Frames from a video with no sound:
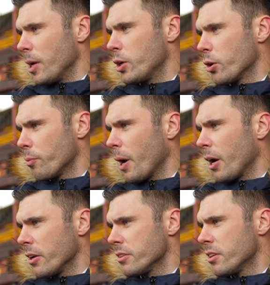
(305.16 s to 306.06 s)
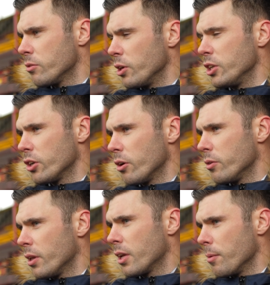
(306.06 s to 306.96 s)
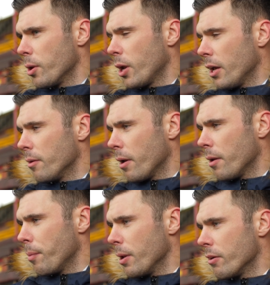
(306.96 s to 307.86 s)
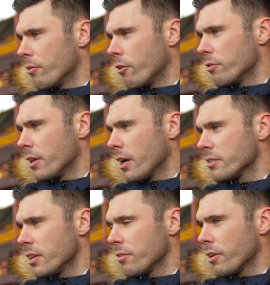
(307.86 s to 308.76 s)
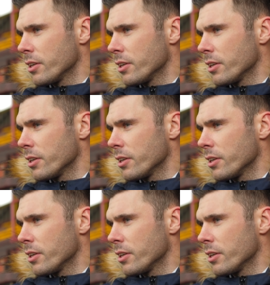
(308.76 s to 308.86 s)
make sure we are, as I said, reaching out to the community and being involved in that side of